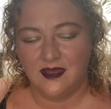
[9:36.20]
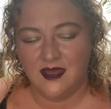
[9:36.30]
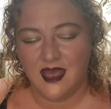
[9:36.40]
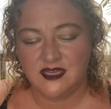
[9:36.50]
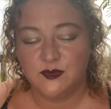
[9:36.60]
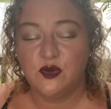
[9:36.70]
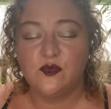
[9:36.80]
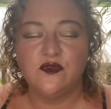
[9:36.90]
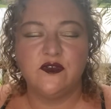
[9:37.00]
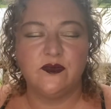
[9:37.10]
has put a
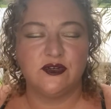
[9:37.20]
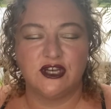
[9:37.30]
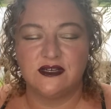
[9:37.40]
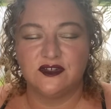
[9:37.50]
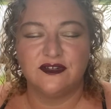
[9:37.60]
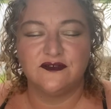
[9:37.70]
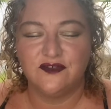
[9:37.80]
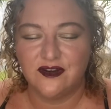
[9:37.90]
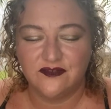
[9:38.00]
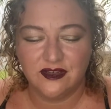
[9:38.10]
movie projector in
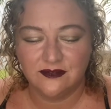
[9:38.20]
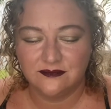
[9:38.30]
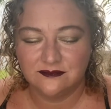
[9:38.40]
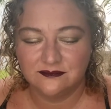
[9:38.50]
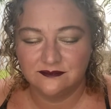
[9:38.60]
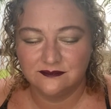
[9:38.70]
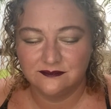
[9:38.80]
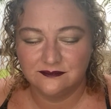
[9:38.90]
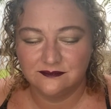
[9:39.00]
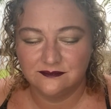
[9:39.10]
front of you,
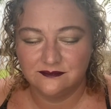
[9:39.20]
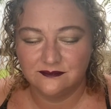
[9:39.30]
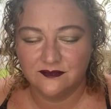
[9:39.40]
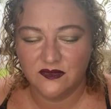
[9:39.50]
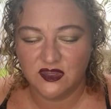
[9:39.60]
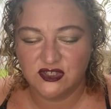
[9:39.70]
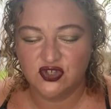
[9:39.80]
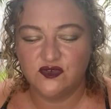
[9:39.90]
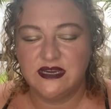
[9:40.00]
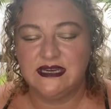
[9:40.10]
a
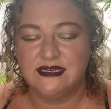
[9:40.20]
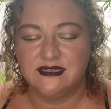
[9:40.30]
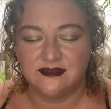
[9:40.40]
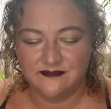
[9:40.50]
screen.